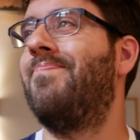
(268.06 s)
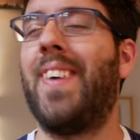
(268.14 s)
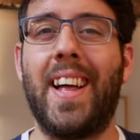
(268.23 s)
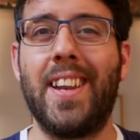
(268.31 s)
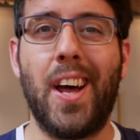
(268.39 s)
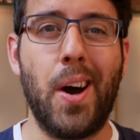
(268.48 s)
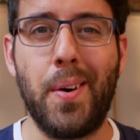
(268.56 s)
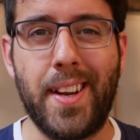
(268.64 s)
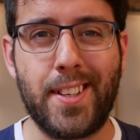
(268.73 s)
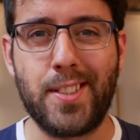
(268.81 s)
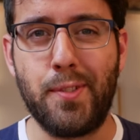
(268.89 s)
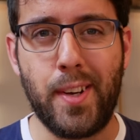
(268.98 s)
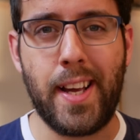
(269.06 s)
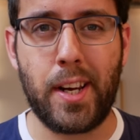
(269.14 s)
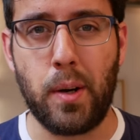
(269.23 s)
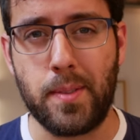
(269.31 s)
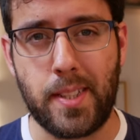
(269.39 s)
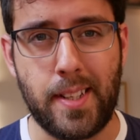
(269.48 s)
I don't know. It doesn't really add
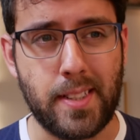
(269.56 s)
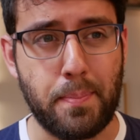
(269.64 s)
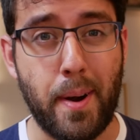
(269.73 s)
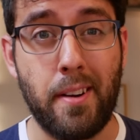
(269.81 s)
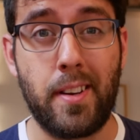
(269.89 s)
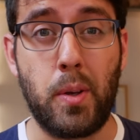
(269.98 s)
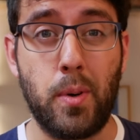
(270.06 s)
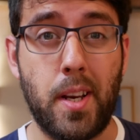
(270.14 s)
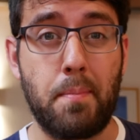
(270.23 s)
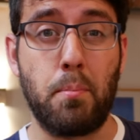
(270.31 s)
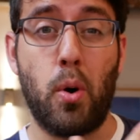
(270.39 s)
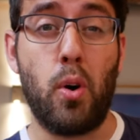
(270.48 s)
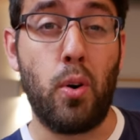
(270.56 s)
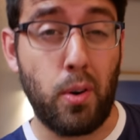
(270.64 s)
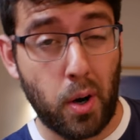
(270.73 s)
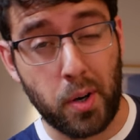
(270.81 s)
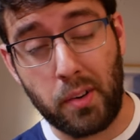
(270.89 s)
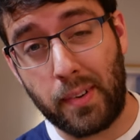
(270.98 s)
up. Seeing as apparently they wanted
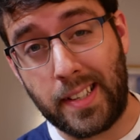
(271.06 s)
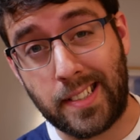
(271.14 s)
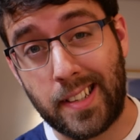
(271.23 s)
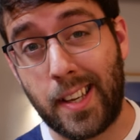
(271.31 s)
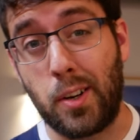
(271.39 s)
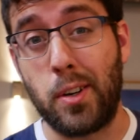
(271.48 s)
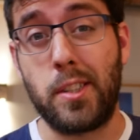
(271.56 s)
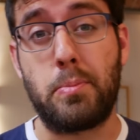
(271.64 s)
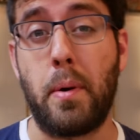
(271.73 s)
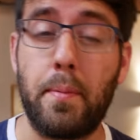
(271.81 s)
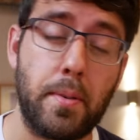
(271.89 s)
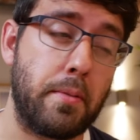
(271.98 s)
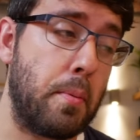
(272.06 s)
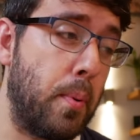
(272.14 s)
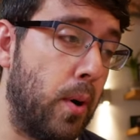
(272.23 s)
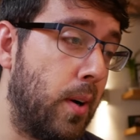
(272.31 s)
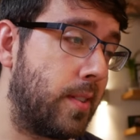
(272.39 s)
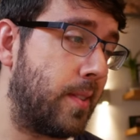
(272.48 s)
more only recently, according to some other
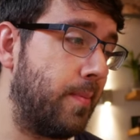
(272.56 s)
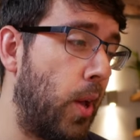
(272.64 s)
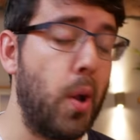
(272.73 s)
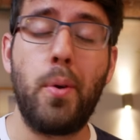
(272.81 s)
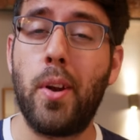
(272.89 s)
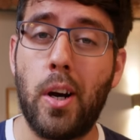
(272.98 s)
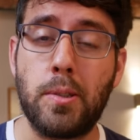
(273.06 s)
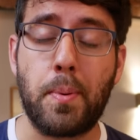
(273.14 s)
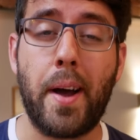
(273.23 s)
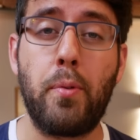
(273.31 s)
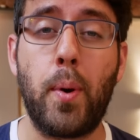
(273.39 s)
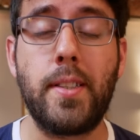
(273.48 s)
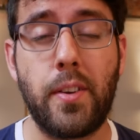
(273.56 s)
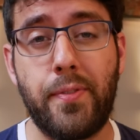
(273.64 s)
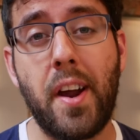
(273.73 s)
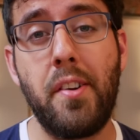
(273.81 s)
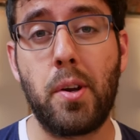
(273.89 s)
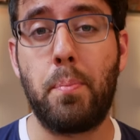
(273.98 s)
reports. Who knows? But either way, he's a
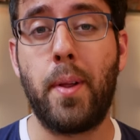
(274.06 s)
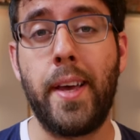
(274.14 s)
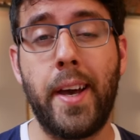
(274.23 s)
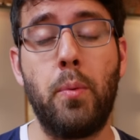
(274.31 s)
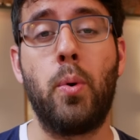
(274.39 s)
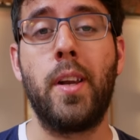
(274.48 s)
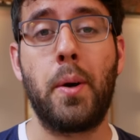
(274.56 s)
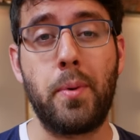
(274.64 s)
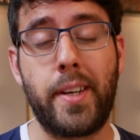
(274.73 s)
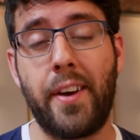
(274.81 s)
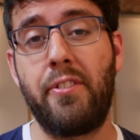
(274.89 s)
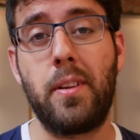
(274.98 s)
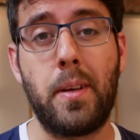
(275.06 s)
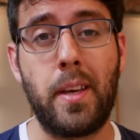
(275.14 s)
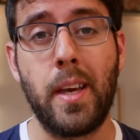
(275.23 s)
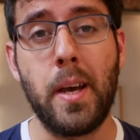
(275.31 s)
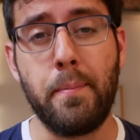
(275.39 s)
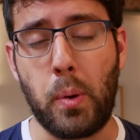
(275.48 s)
very good player and one I would
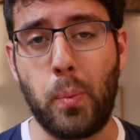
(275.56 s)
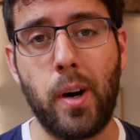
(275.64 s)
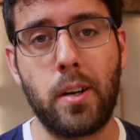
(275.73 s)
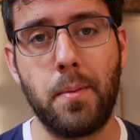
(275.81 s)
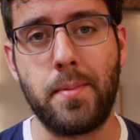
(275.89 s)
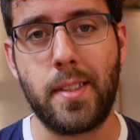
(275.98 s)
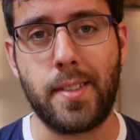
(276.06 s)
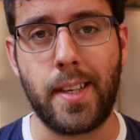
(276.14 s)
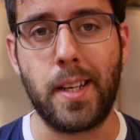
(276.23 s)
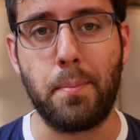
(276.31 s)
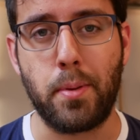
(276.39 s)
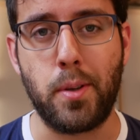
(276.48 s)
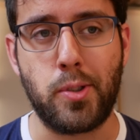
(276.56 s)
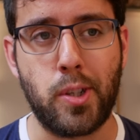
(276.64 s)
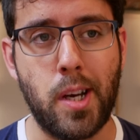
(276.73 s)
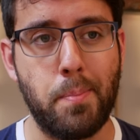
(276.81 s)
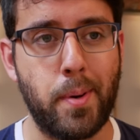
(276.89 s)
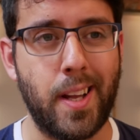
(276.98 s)
definitely be welcome to see in a blue
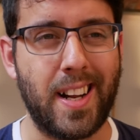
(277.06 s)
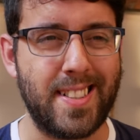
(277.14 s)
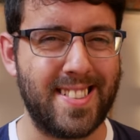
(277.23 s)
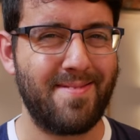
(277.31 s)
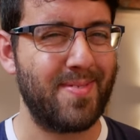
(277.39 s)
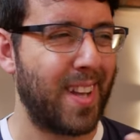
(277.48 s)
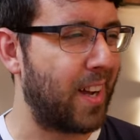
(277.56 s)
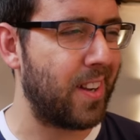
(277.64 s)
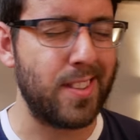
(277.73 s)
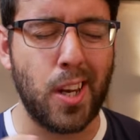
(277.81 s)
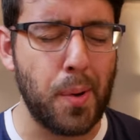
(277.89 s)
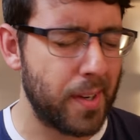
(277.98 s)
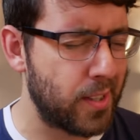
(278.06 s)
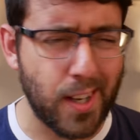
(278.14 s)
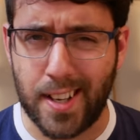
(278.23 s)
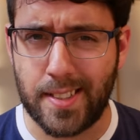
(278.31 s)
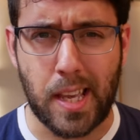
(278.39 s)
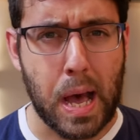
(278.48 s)
shirt. But I just I don't know. I just
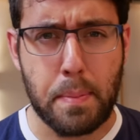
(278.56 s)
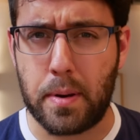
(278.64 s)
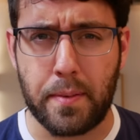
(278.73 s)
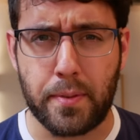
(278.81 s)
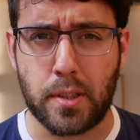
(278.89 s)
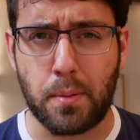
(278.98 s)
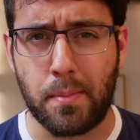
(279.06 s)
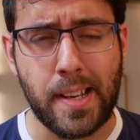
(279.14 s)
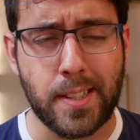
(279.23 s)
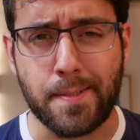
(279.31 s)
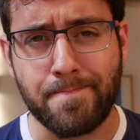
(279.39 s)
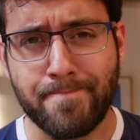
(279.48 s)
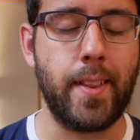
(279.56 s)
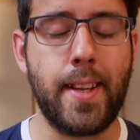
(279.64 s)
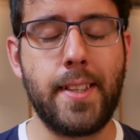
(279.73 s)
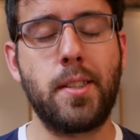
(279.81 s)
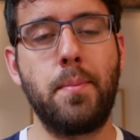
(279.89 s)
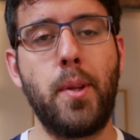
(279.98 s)
can't see it happening for some reason. And then
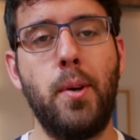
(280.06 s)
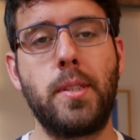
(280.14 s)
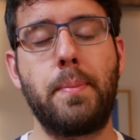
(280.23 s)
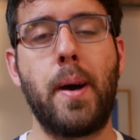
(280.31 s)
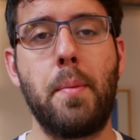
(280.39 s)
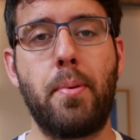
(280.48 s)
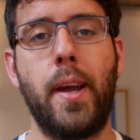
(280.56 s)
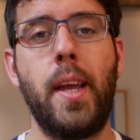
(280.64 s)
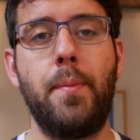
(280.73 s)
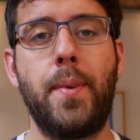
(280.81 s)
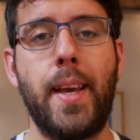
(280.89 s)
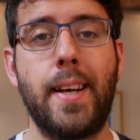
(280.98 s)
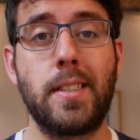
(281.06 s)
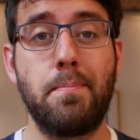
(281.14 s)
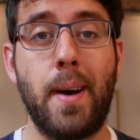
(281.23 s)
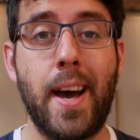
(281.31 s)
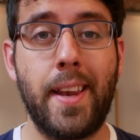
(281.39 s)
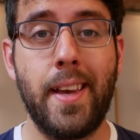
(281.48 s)
there's some news about Brahim Diaz, a
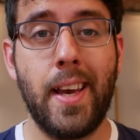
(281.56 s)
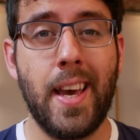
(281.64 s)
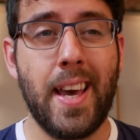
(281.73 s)
man